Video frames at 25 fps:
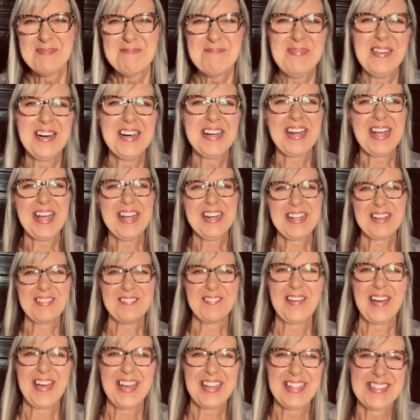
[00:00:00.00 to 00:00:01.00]
But
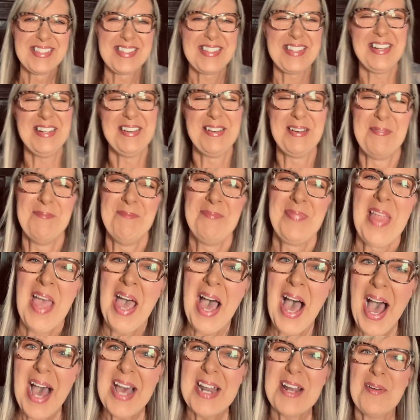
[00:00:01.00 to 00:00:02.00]
anyways, I
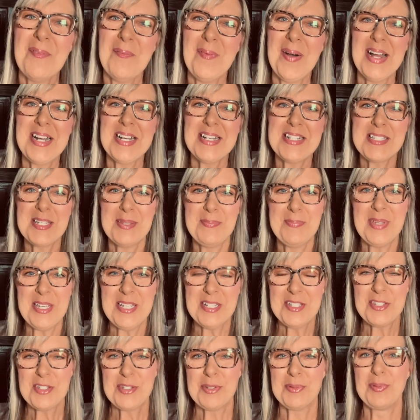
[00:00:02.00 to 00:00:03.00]
don't want it to
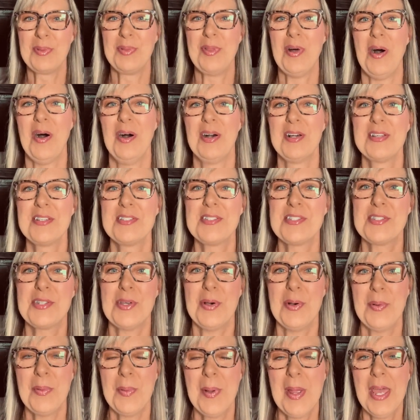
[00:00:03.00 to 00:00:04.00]
be too long.
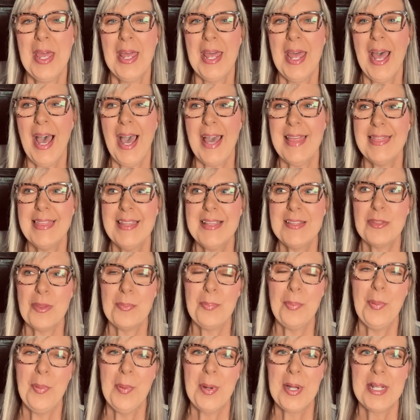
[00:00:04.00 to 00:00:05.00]
So I think the
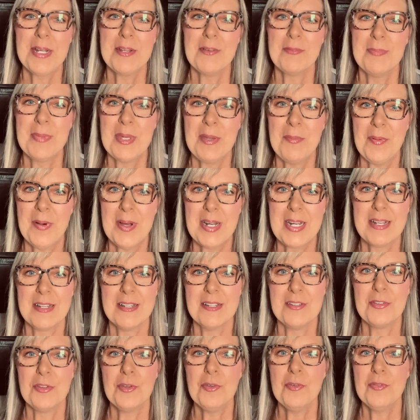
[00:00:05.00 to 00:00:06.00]
point of me wanting
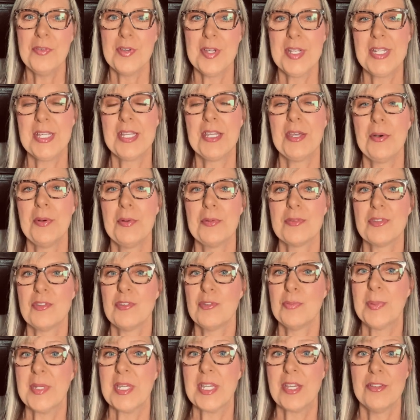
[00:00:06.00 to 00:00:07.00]
to do videos
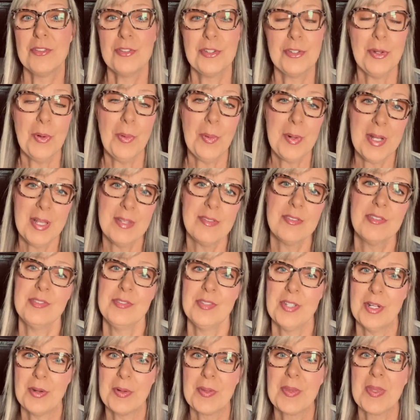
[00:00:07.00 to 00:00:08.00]
is because you don't
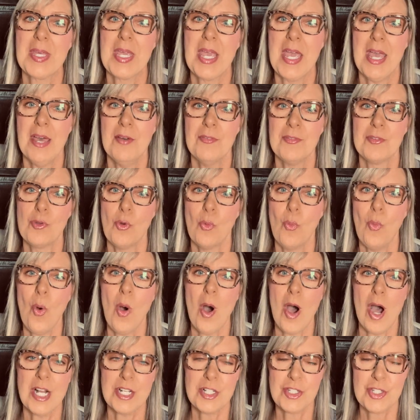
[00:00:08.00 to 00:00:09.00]
necessarily have to
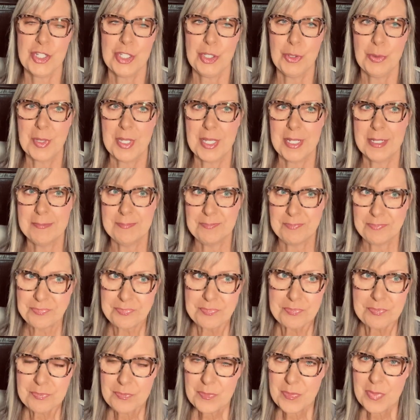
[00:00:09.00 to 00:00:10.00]
watch. You can
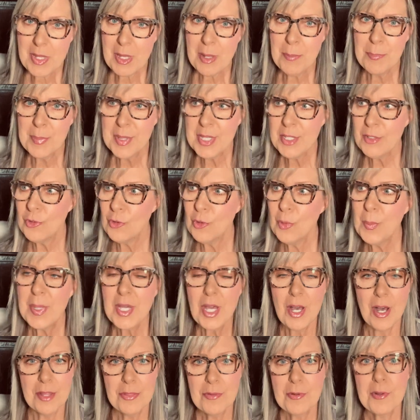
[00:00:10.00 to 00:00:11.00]
be
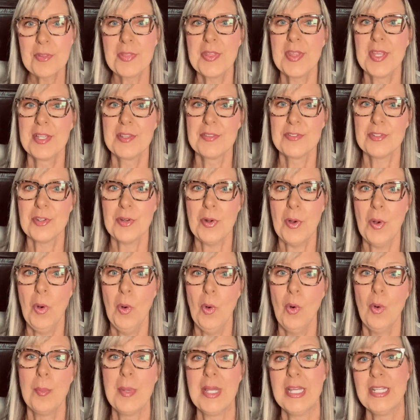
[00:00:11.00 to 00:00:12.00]
doing other things at
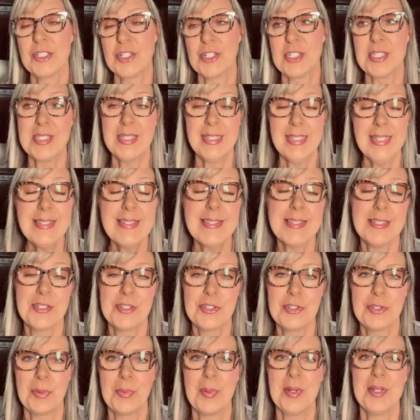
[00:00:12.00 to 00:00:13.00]
home and just listen
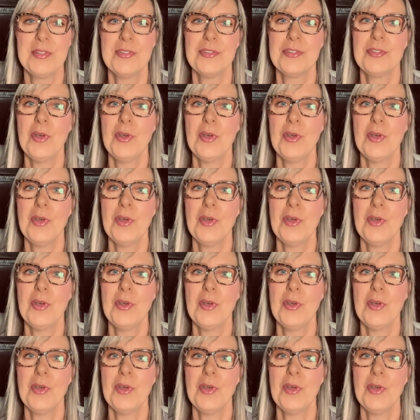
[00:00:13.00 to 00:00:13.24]
to it.